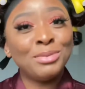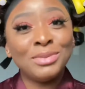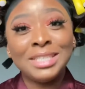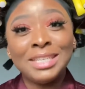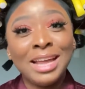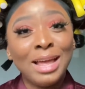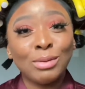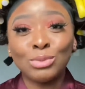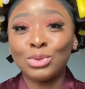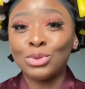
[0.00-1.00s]
reaching
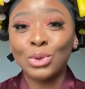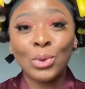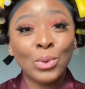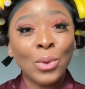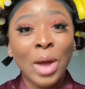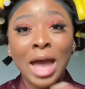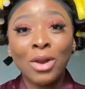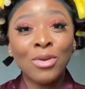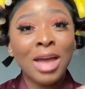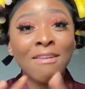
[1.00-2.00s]
out. So I
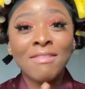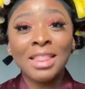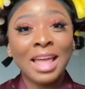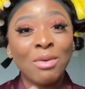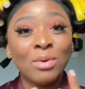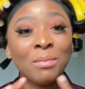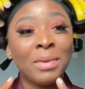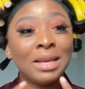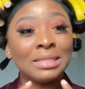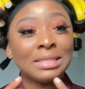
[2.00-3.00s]
don't know, I feel like I want to
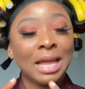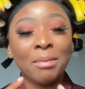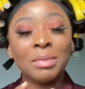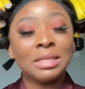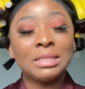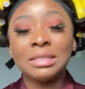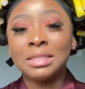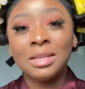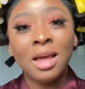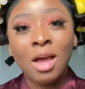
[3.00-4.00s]
make a
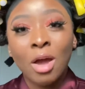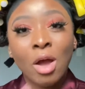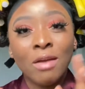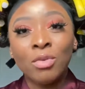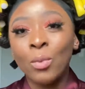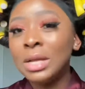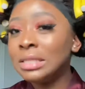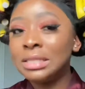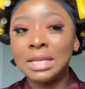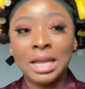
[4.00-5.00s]
segment every
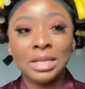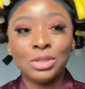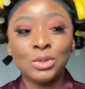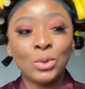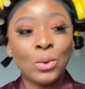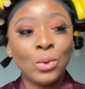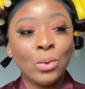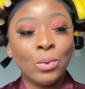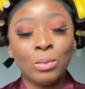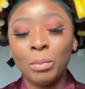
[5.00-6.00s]
Wednesday,
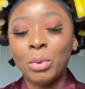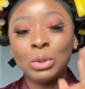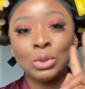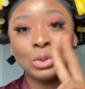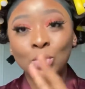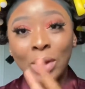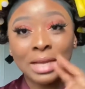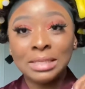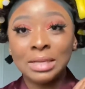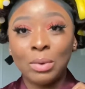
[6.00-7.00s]
so we post
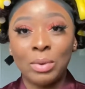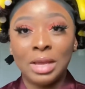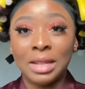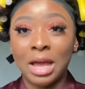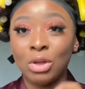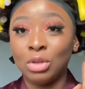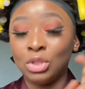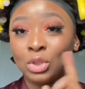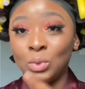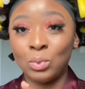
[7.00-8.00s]
twice a week now, not
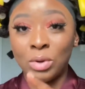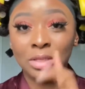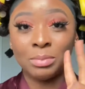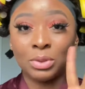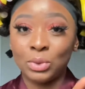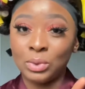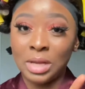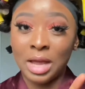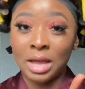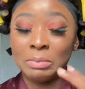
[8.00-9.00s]
just once but 2
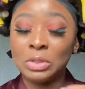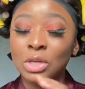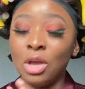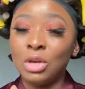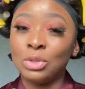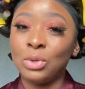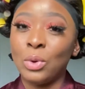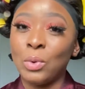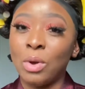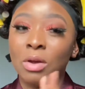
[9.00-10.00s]
times.
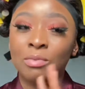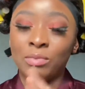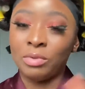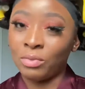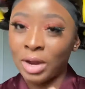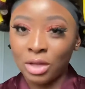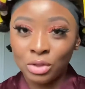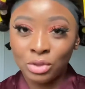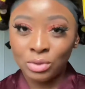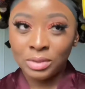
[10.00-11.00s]
So the
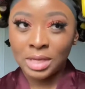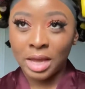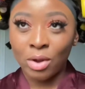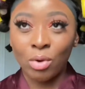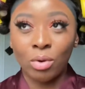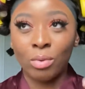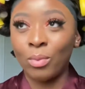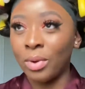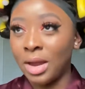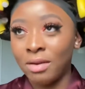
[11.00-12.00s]
regular Tuesday or
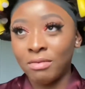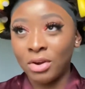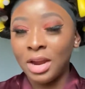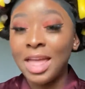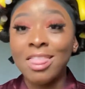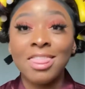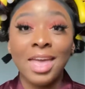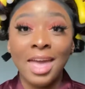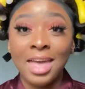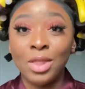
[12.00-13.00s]
wherever, and
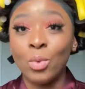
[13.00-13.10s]
then